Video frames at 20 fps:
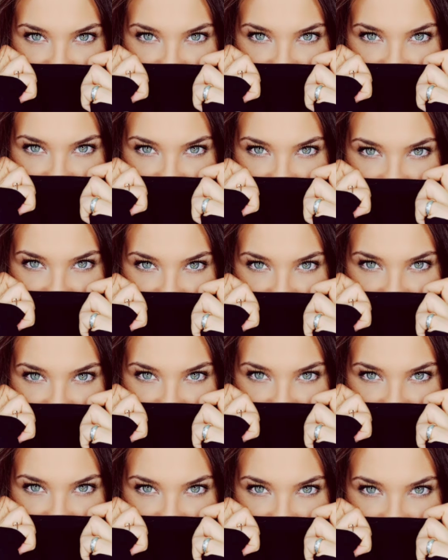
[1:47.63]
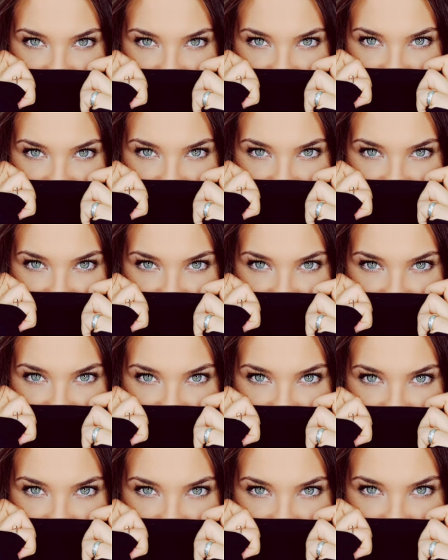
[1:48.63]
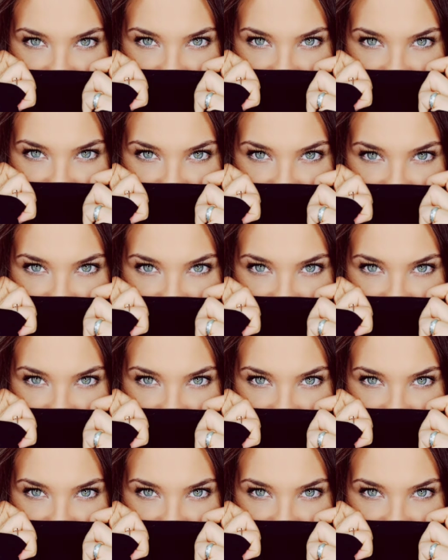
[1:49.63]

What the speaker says: But for some reason, and I believe